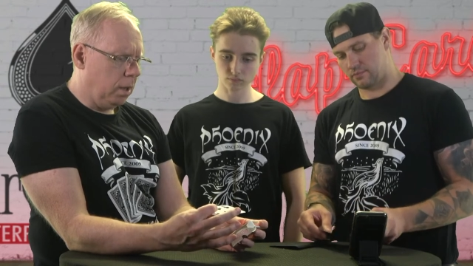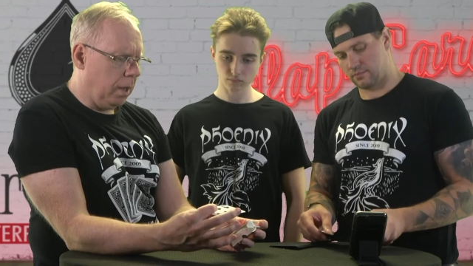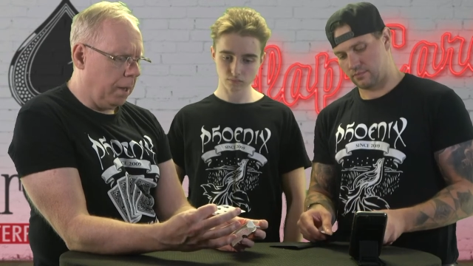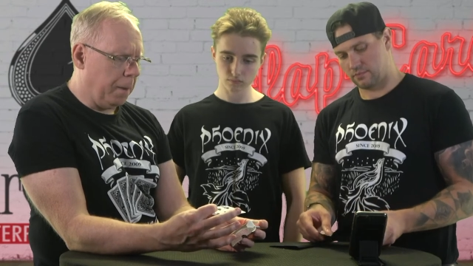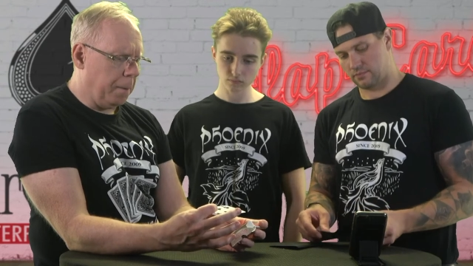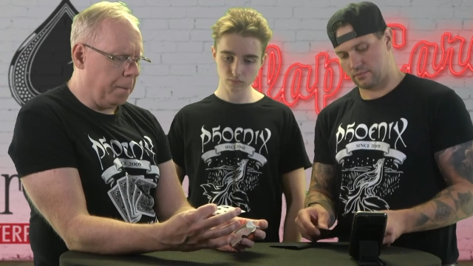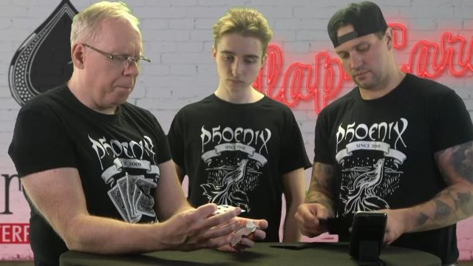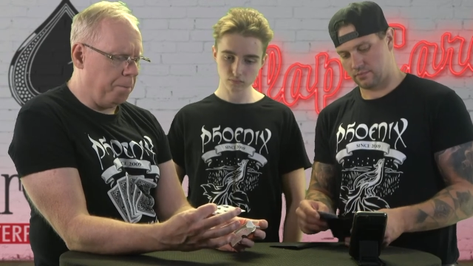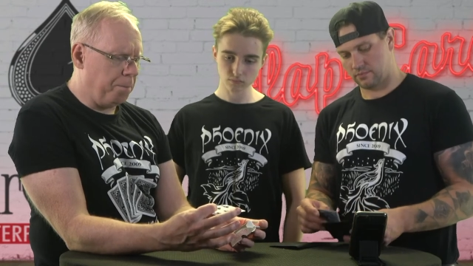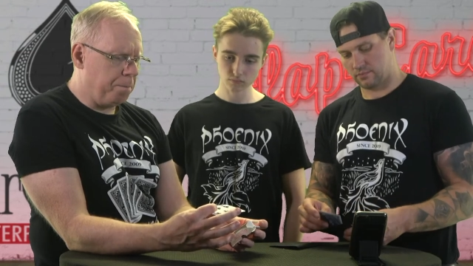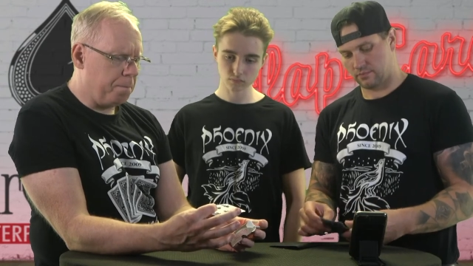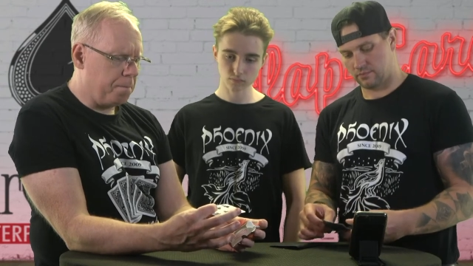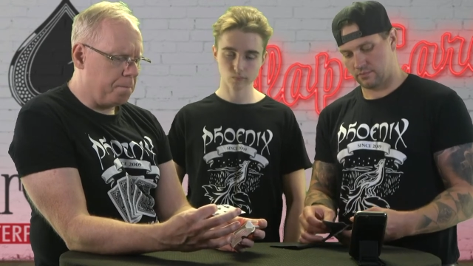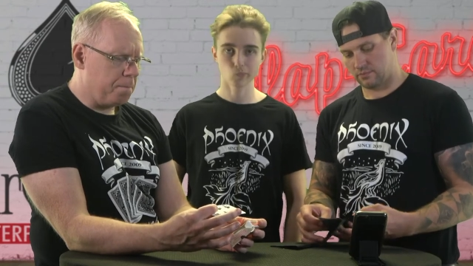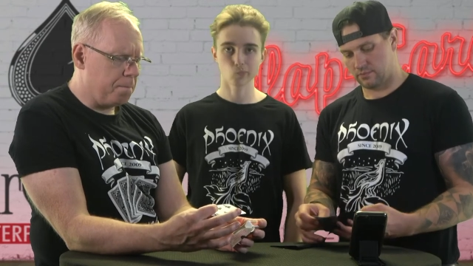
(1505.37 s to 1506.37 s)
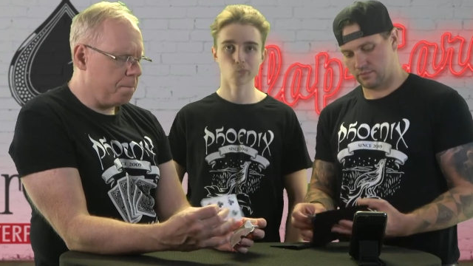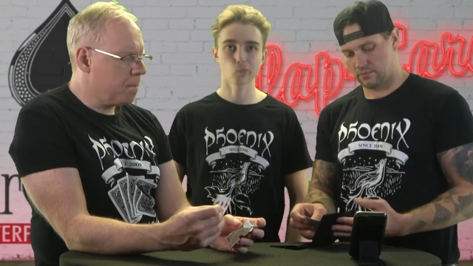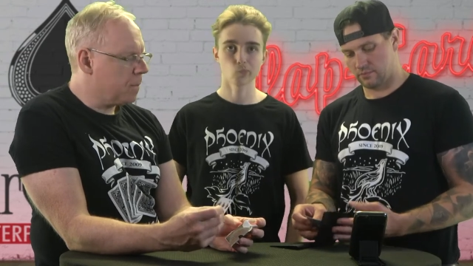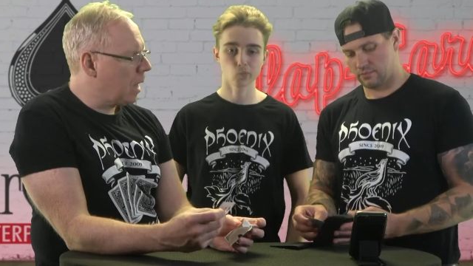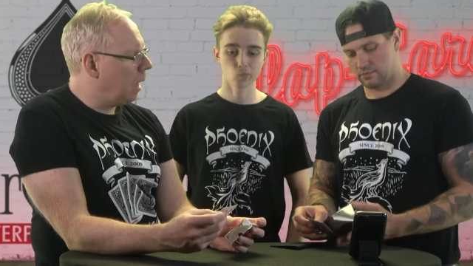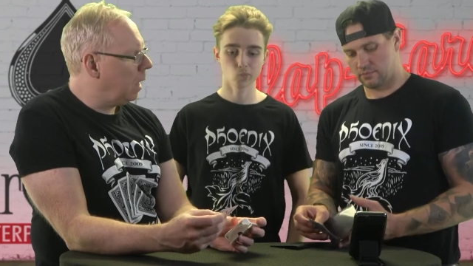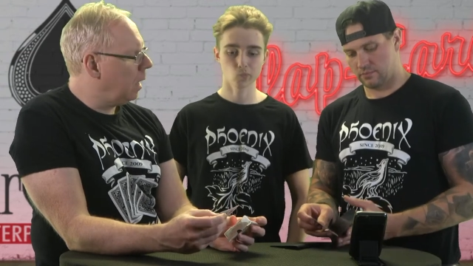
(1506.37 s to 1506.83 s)
Speaker 1: Um,
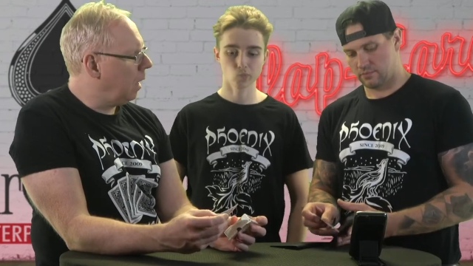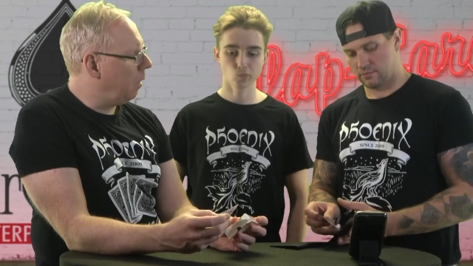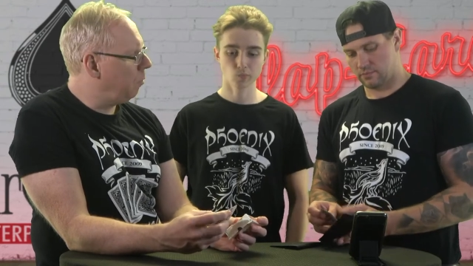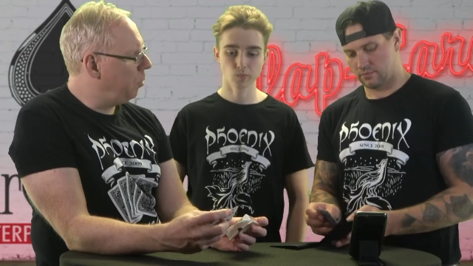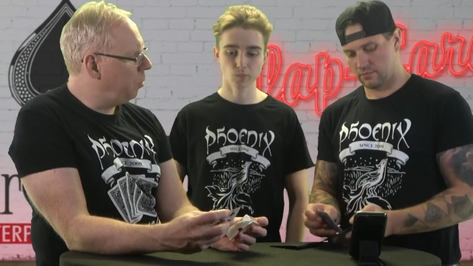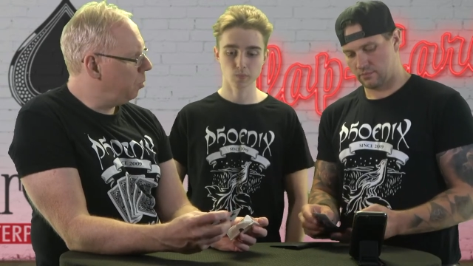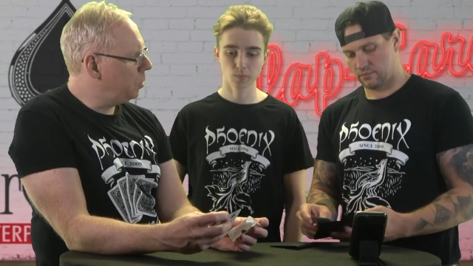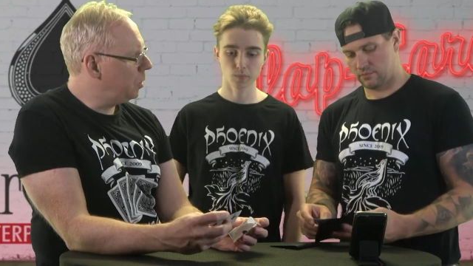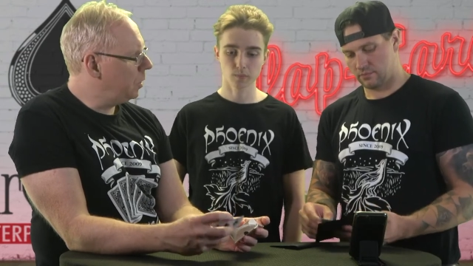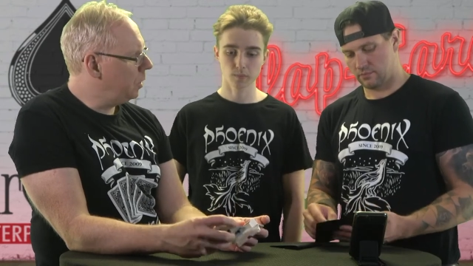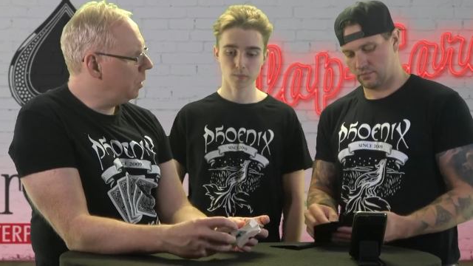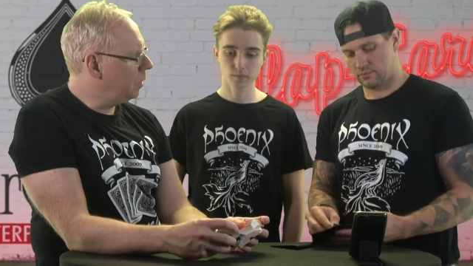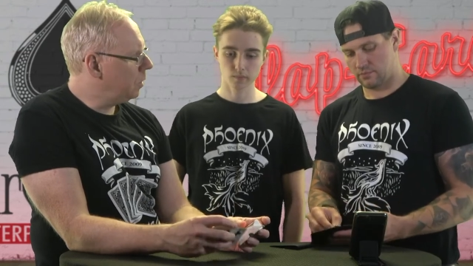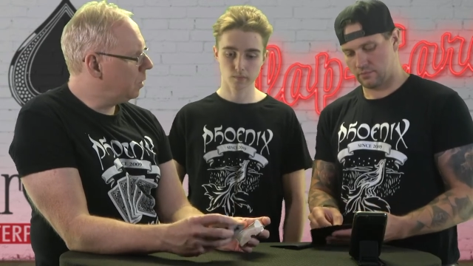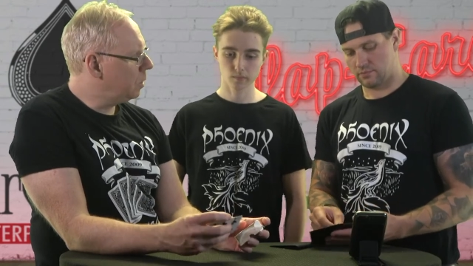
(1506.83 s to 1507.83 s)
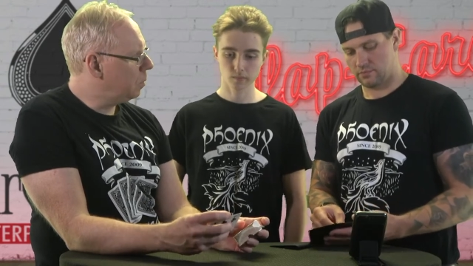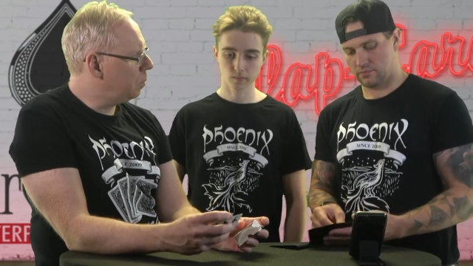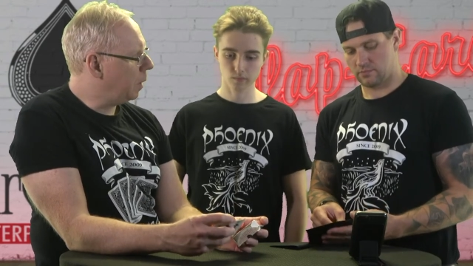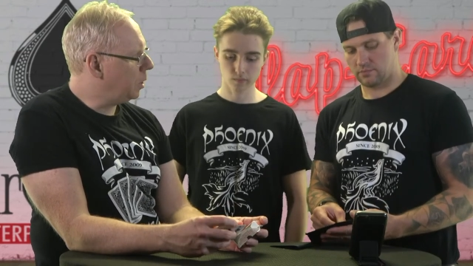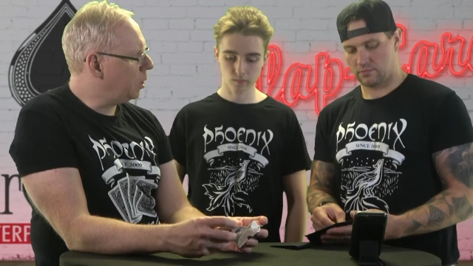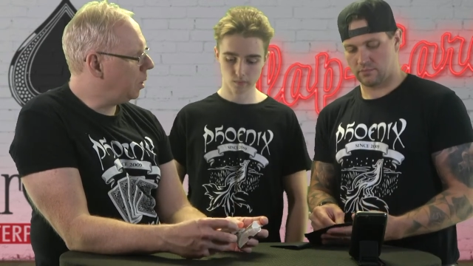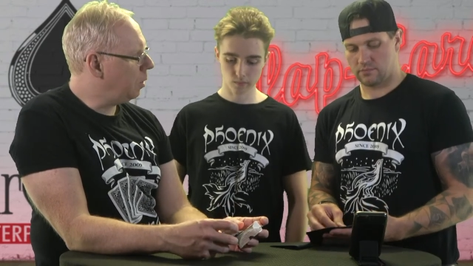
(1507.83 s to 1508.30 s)
have you seen the
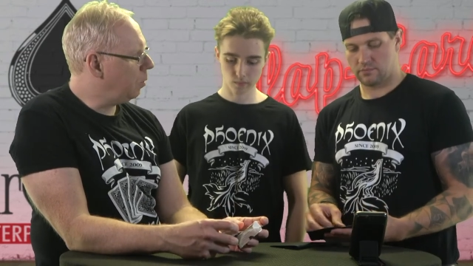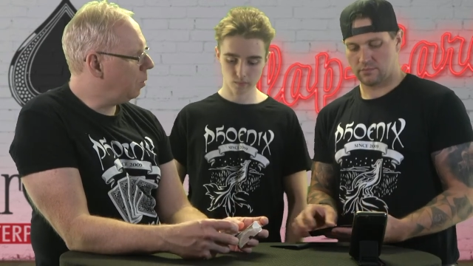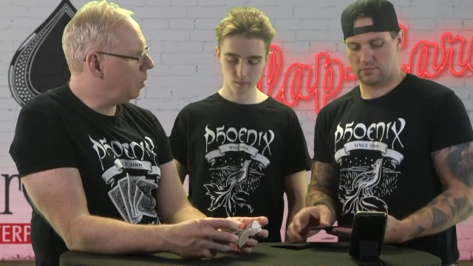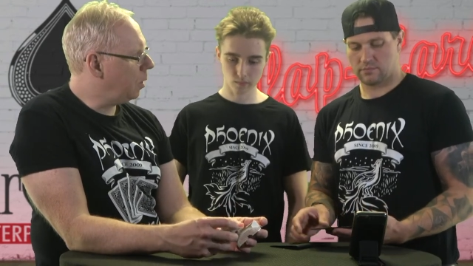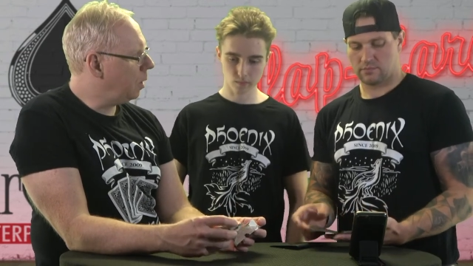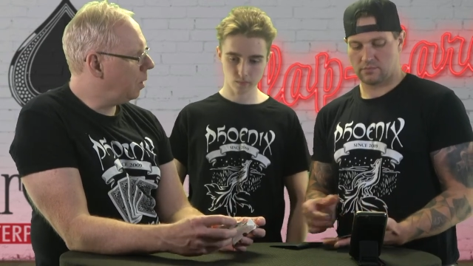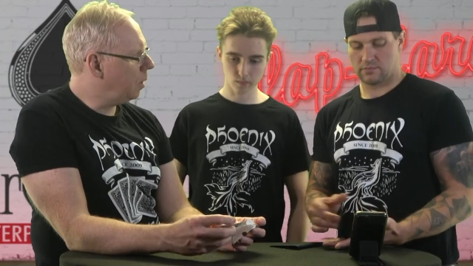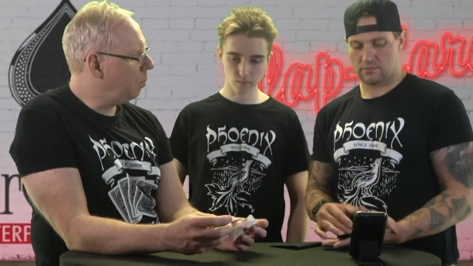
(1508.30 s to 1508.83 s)
special uh,